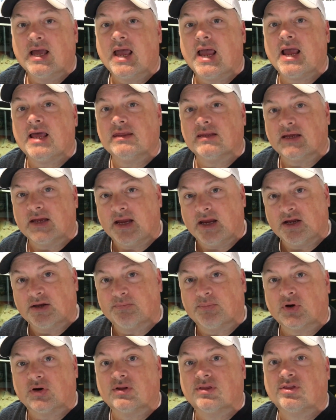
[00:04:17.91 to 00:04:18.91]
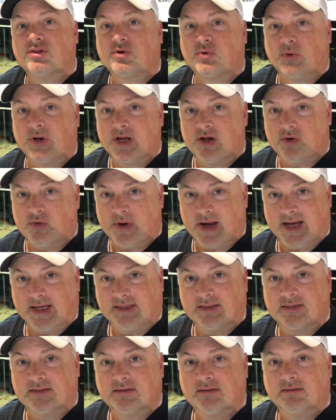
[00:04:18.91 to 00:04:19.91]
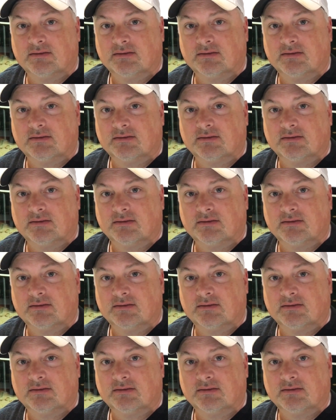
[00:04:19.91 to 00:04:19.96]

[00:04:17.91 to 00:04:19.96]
and the Inkbird 308.